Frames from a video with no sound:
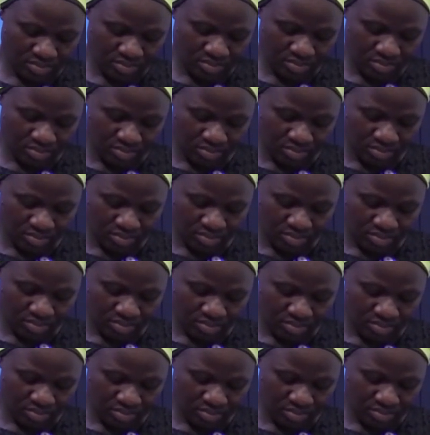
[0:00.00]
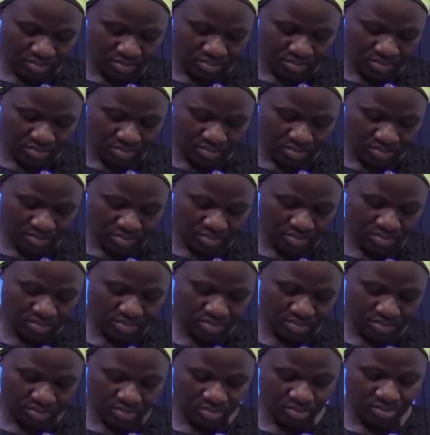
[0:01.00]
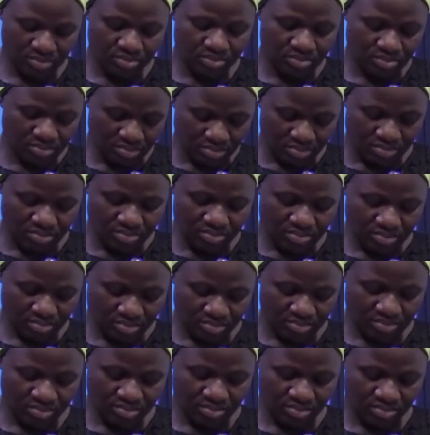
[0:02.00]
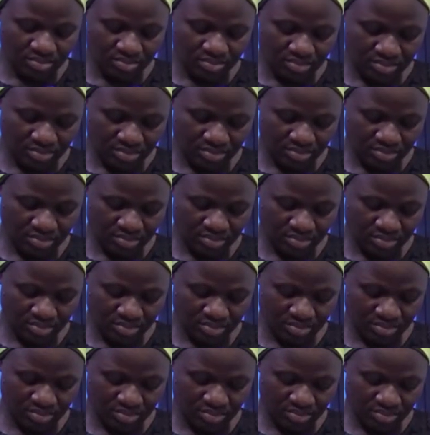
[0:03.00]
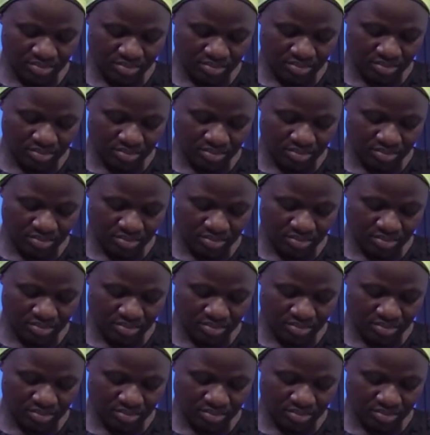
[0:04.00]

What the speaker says: (silent)